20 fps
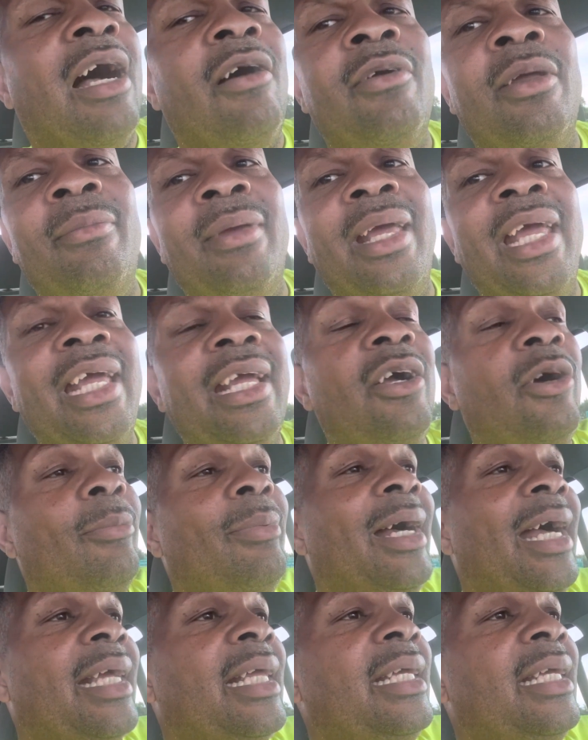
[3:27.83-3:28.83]
we may go
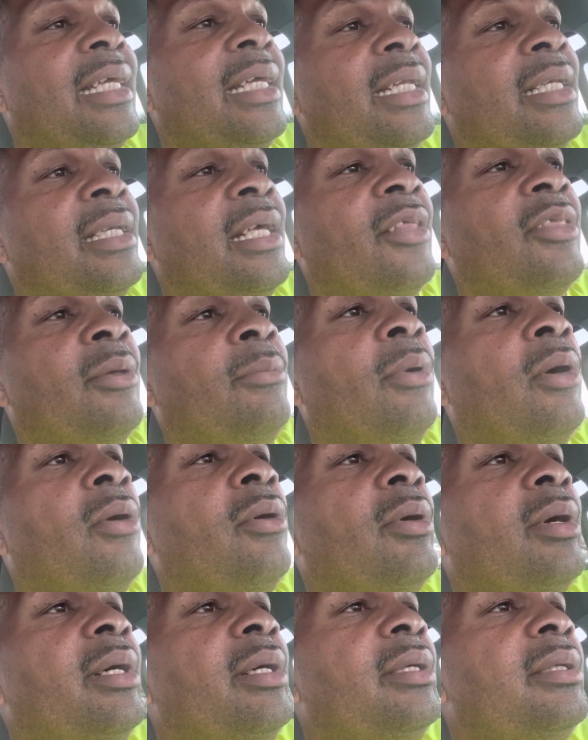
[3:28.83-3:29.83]
back and get another
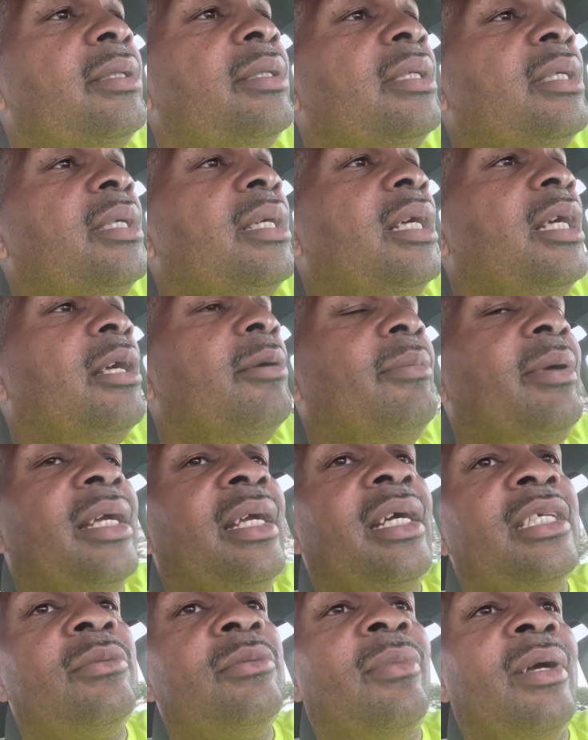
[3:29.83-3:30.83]
mower
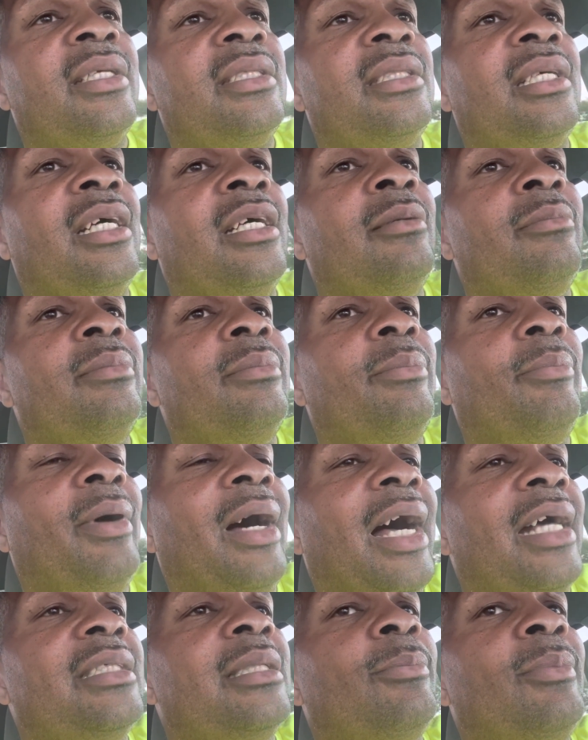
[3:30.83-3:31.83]
because my son
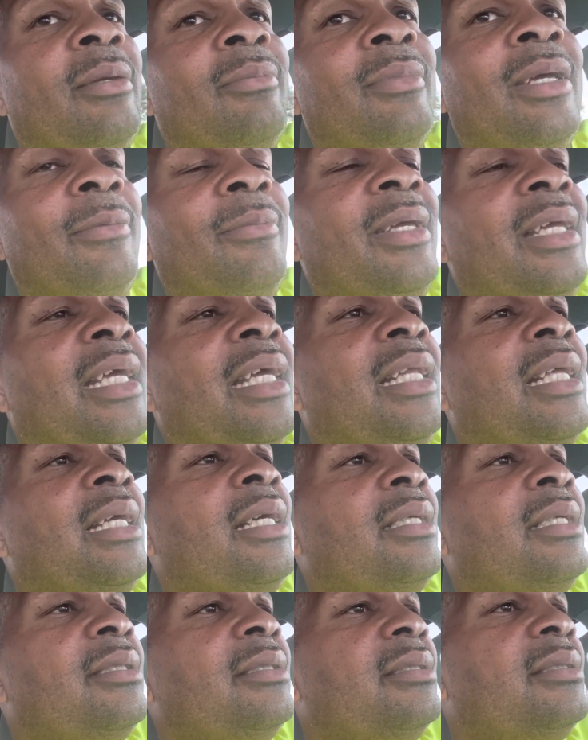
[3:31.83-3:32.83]
possibly may be getting
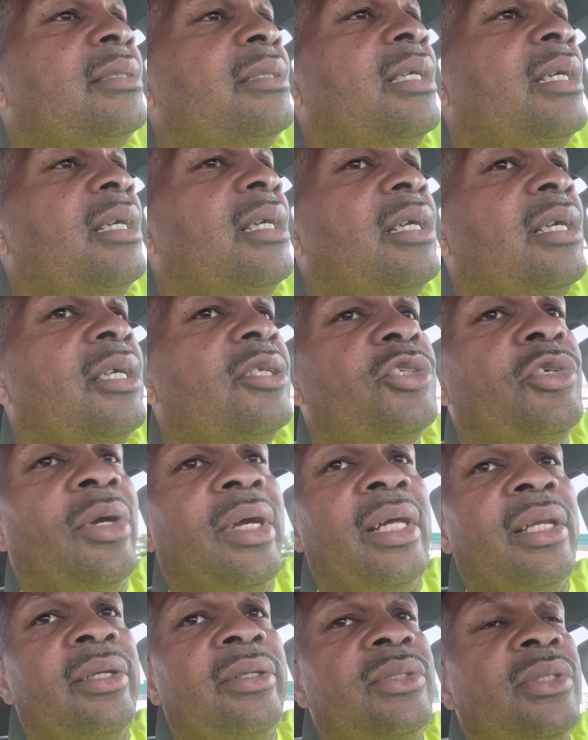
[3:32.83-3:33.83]
a
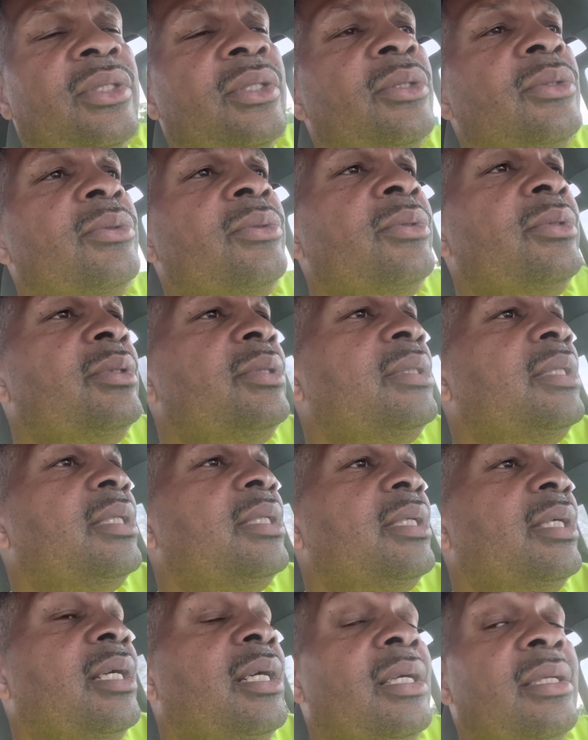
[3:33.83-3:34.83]
trailer soon.
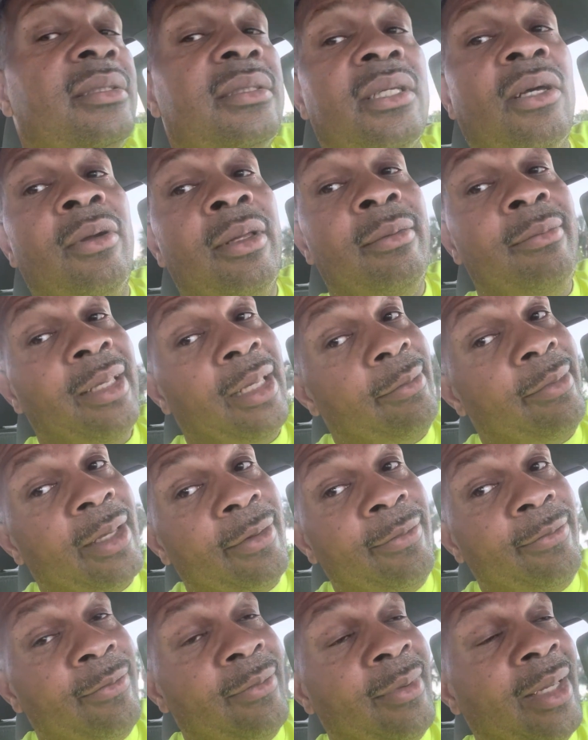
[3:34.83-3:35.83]
So we may
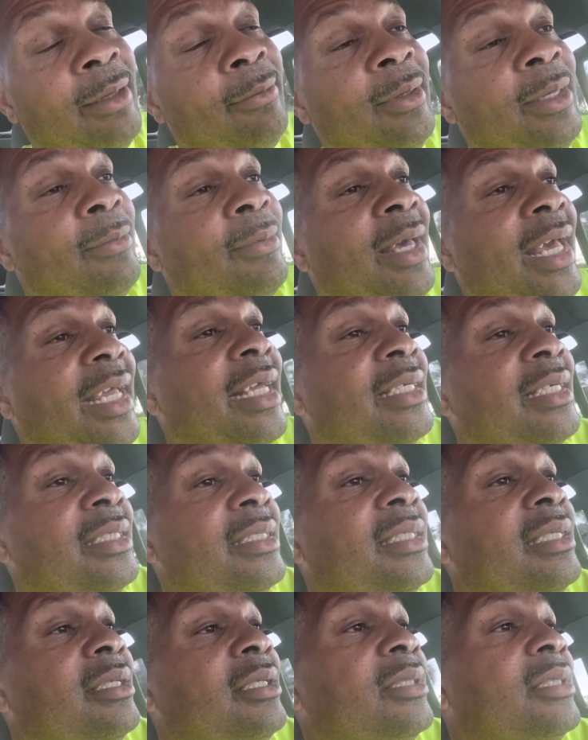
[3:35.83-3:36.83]
be back at the
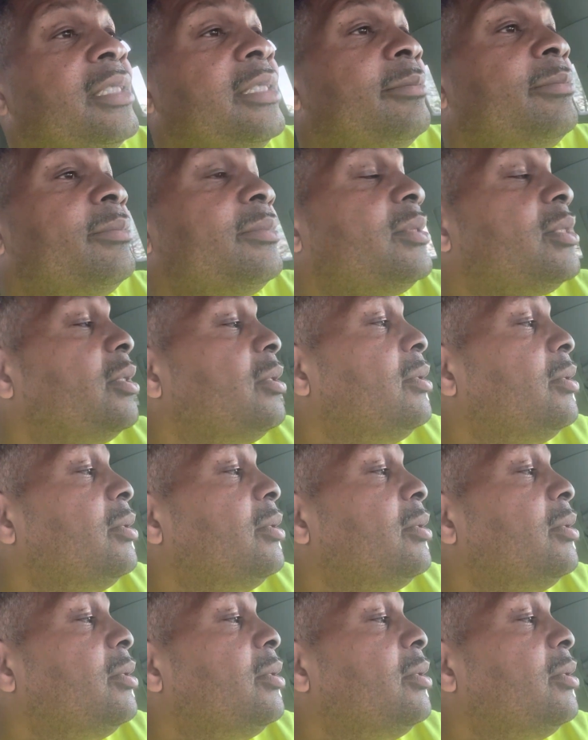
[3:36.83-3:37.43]
dealership. So,